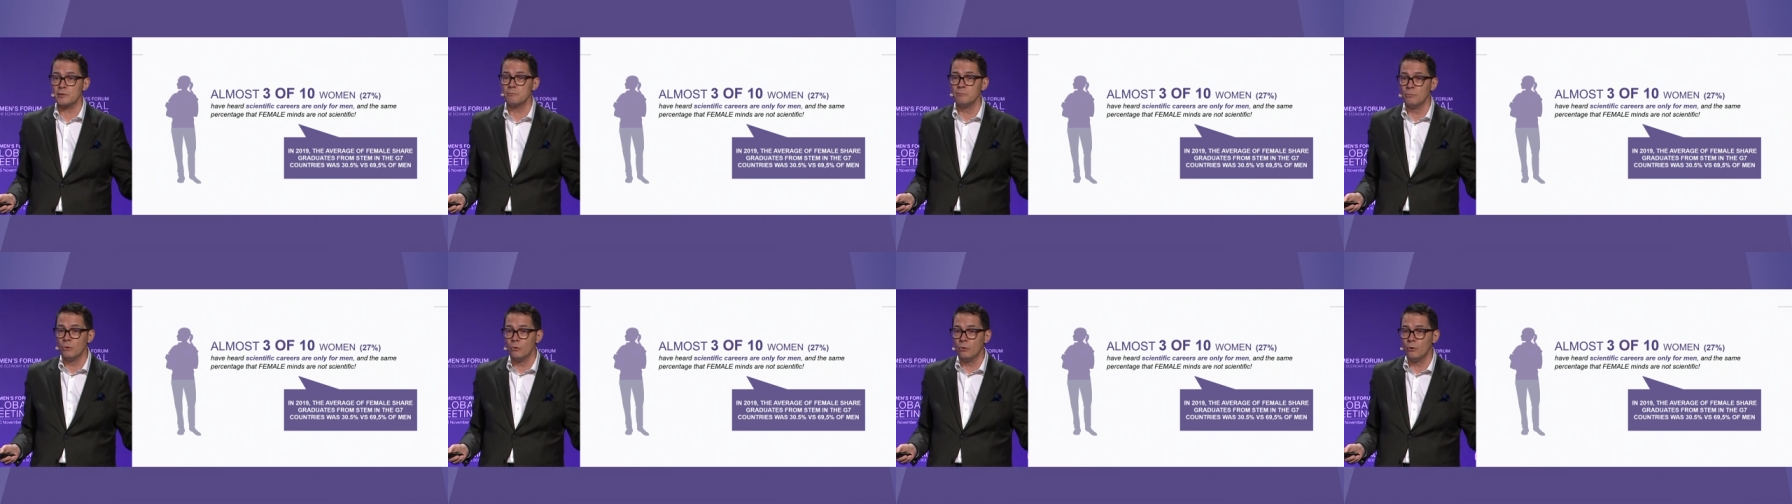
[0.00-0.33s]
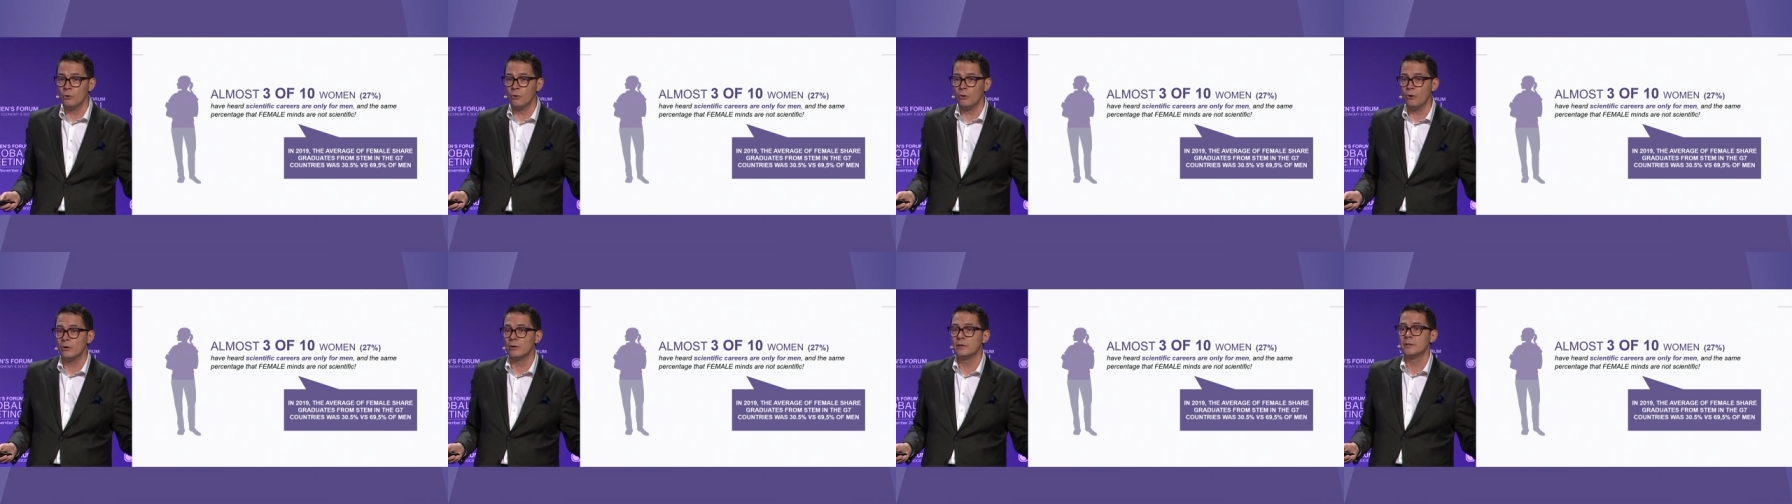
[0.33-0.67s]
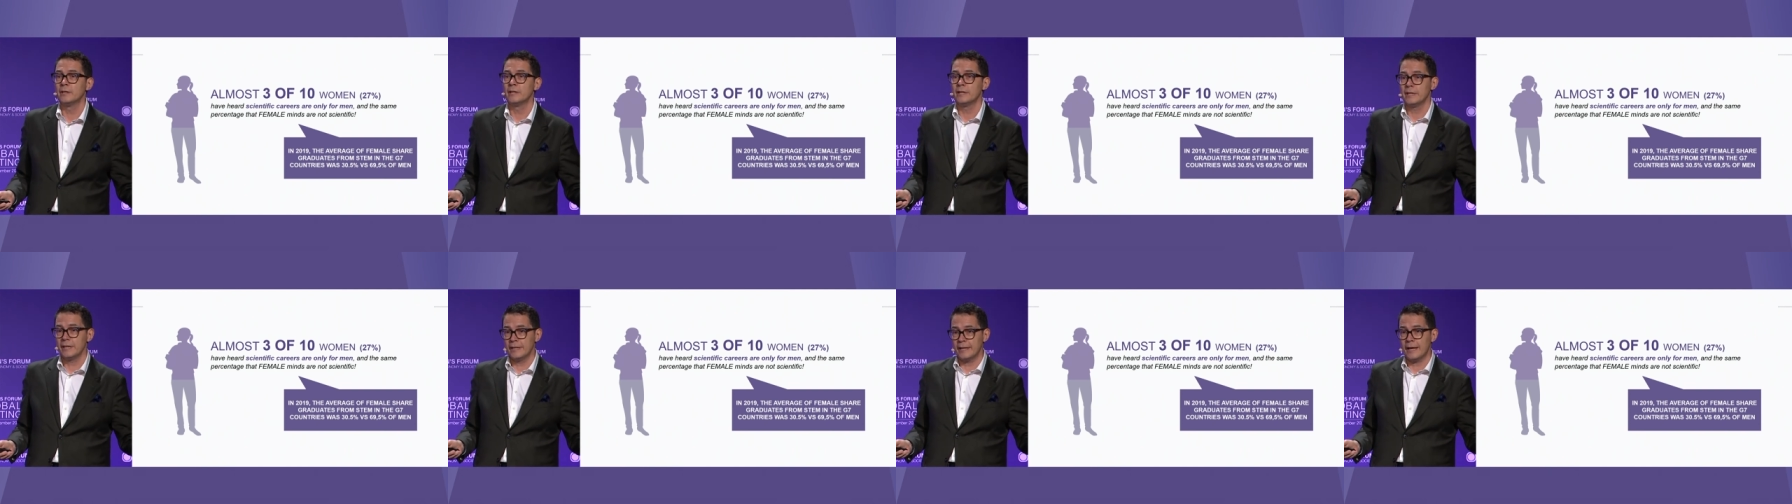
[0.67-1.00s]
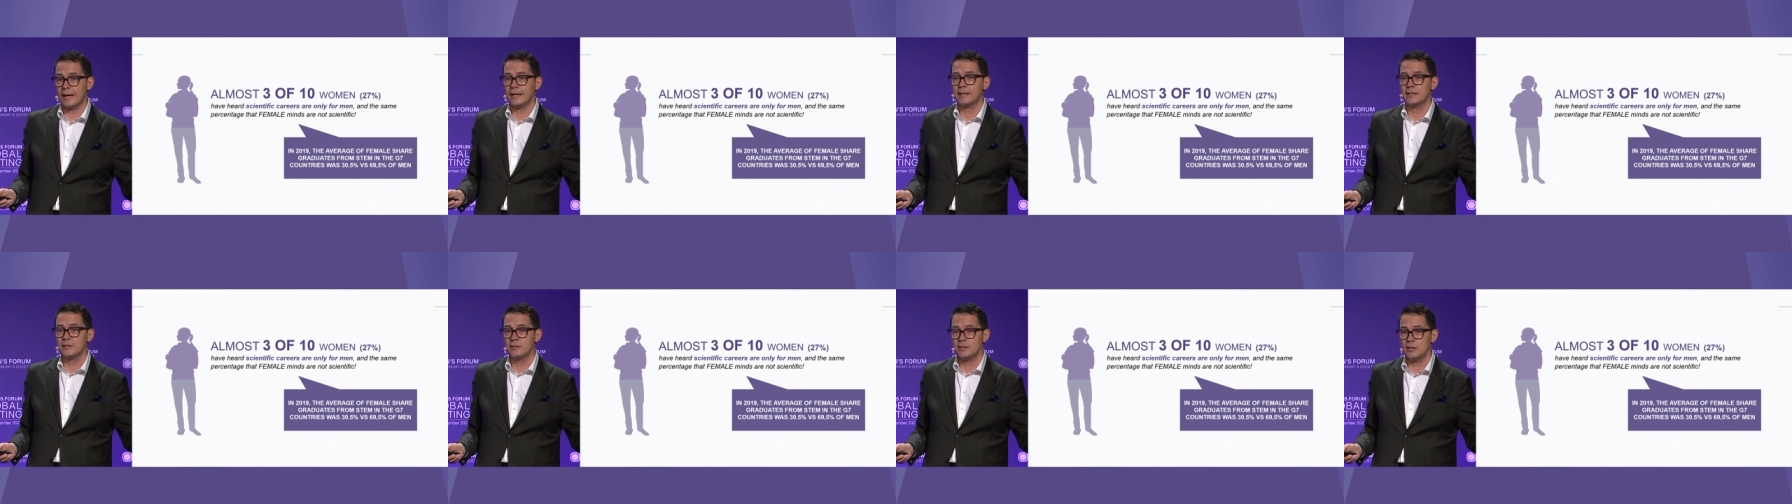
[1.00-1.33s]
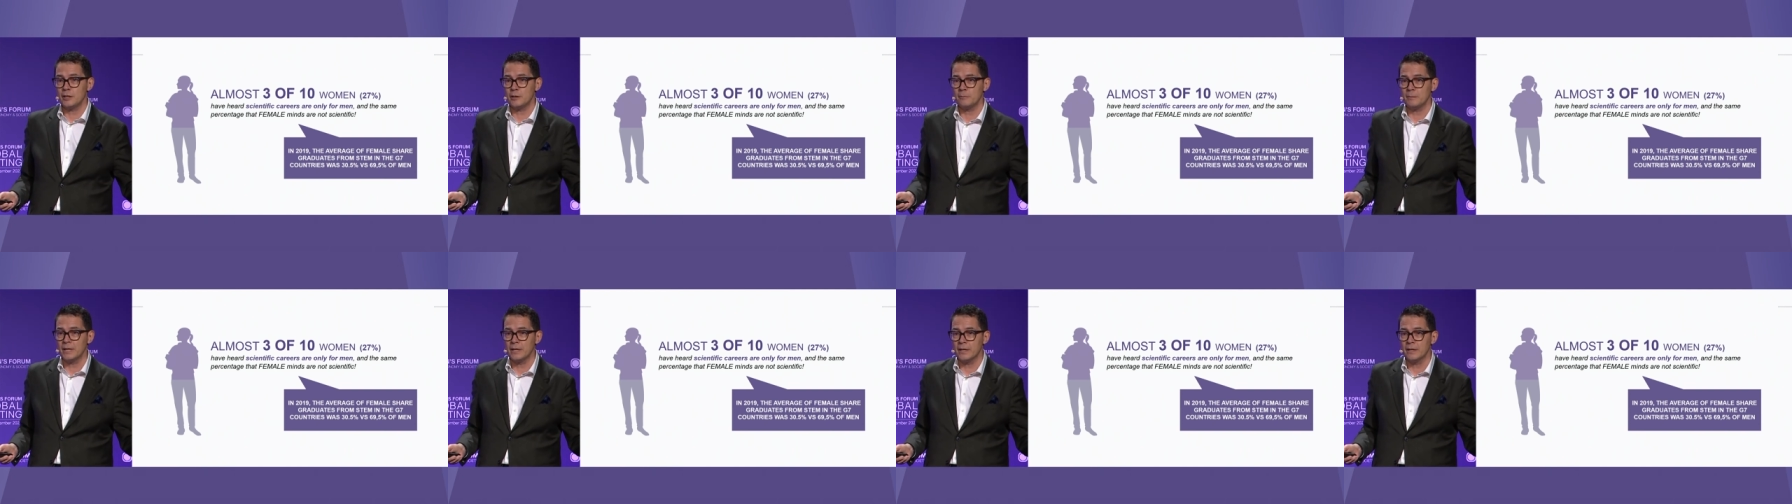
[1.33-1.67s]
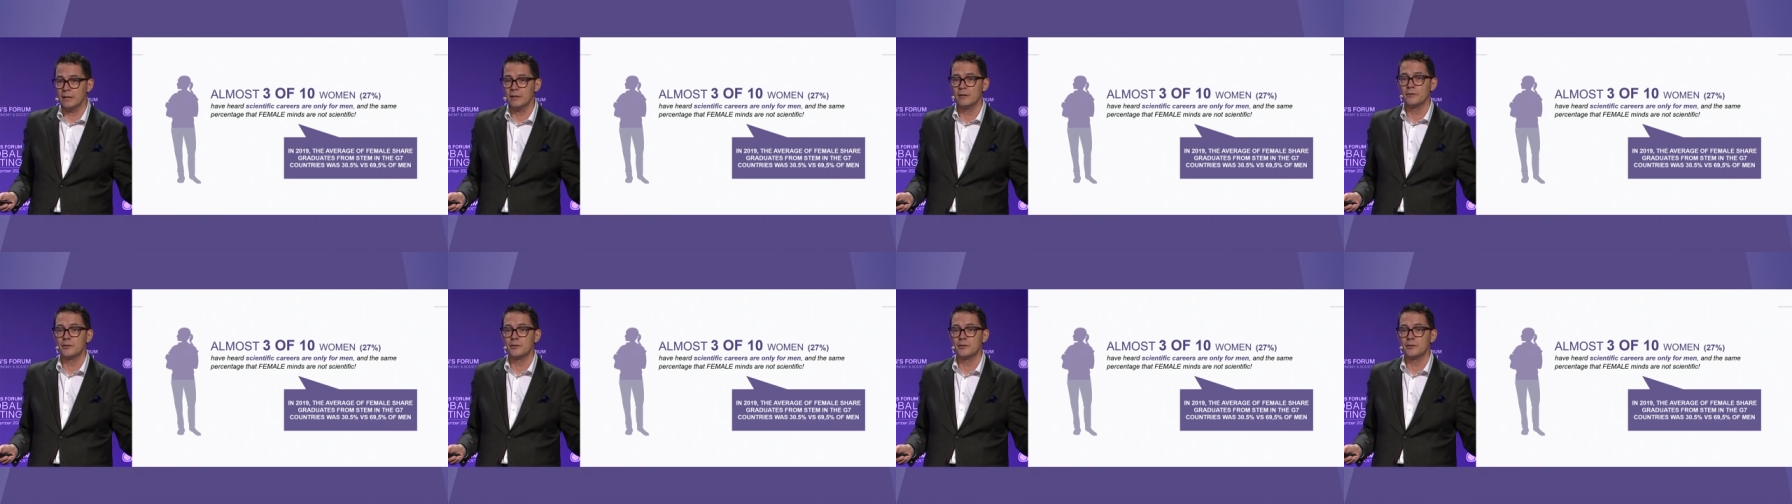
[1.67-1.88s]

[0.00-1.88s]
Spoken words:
more in academia